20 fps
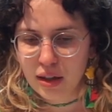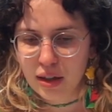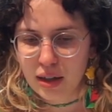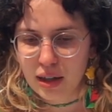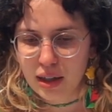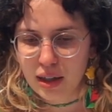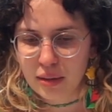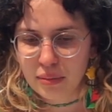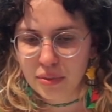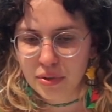
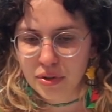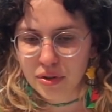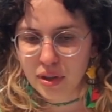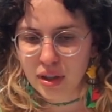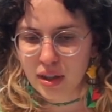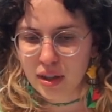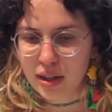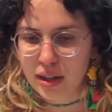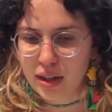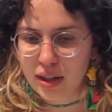I'm
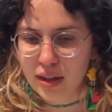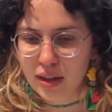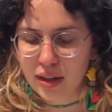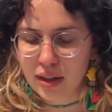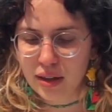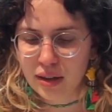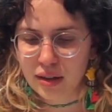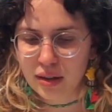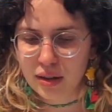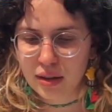
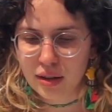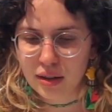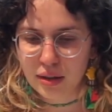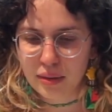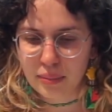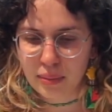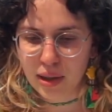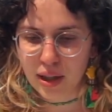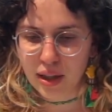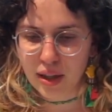drawing
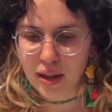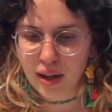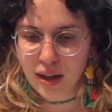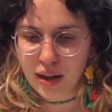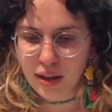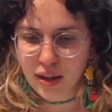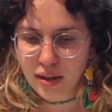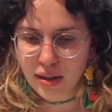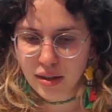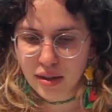my
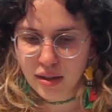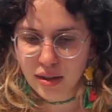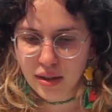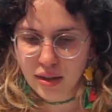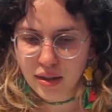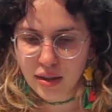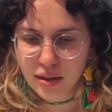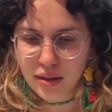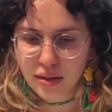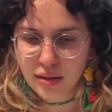eyes
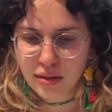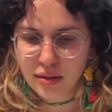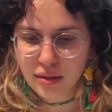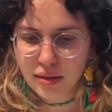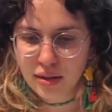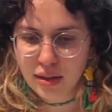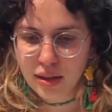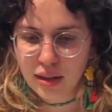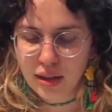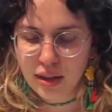now.
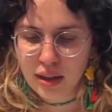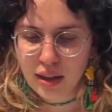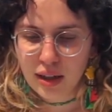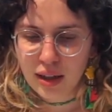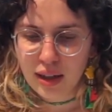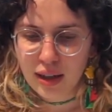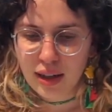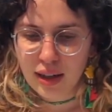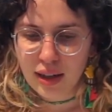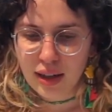
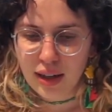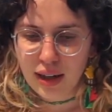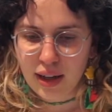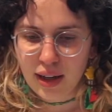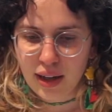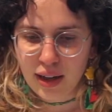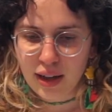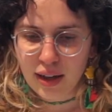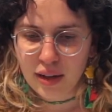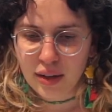
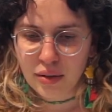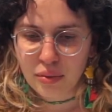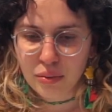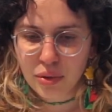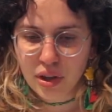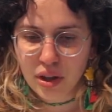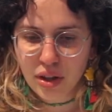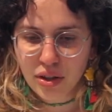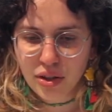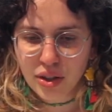And
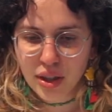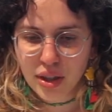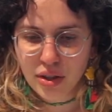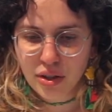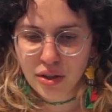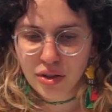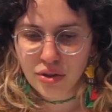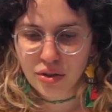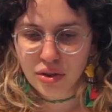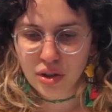we're not trying
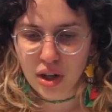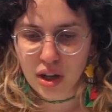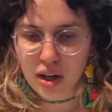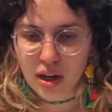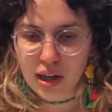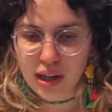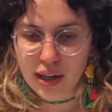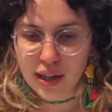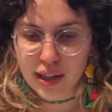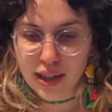to
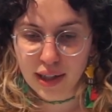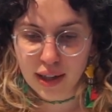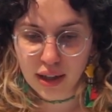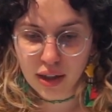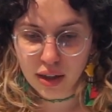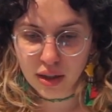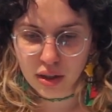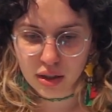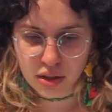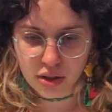draw a
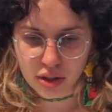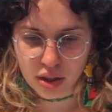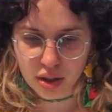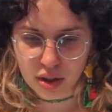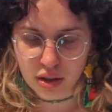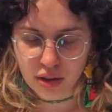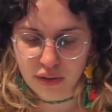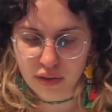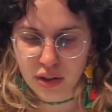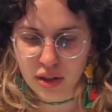caricature
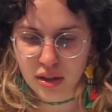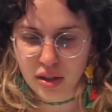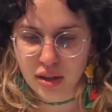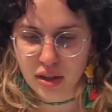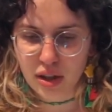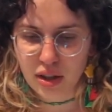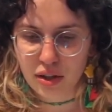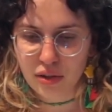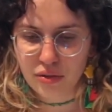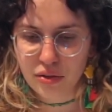of
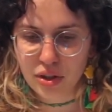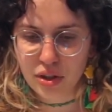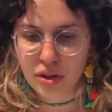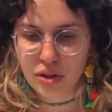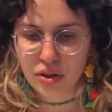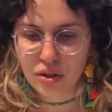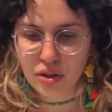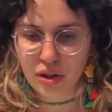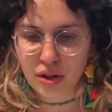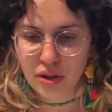ourselves.
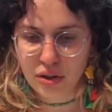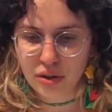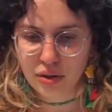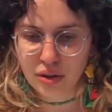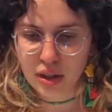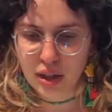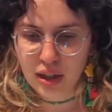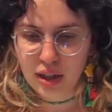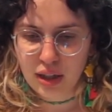So